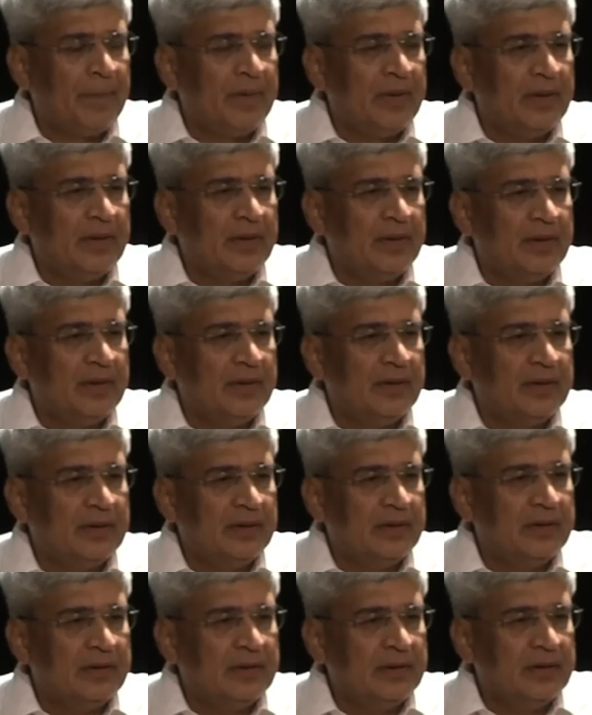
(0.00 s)

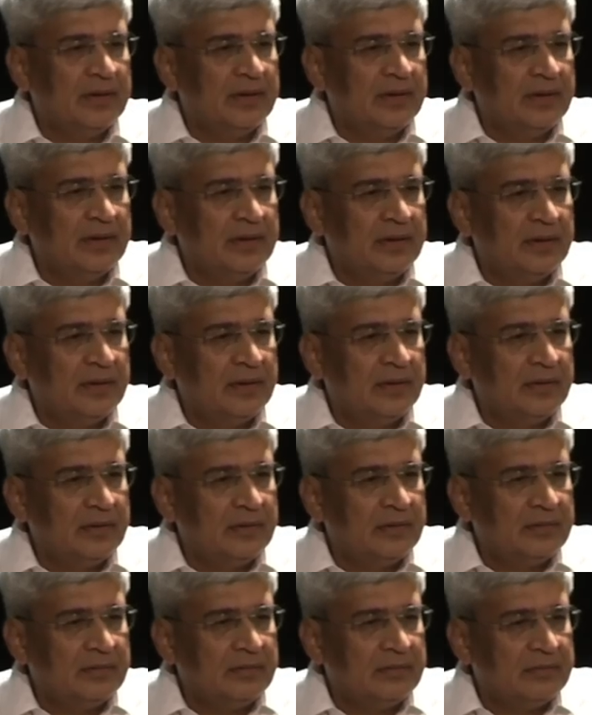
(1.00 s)

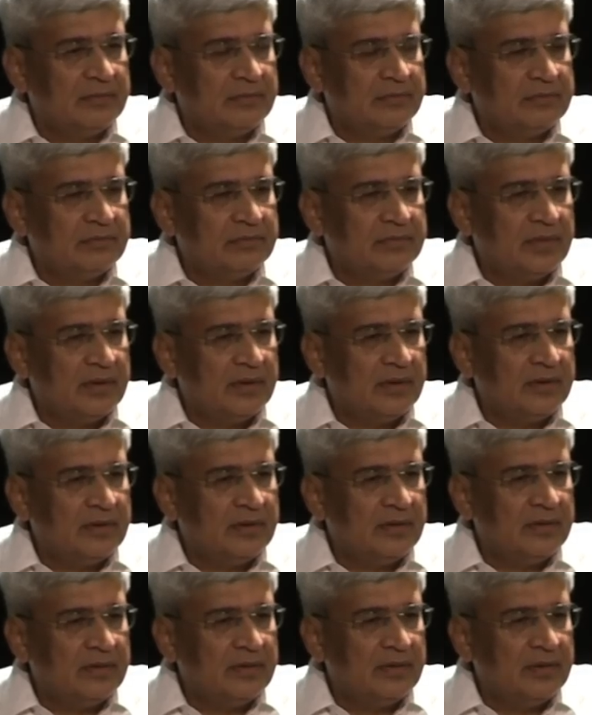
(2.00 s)
No one is speaking in this clip.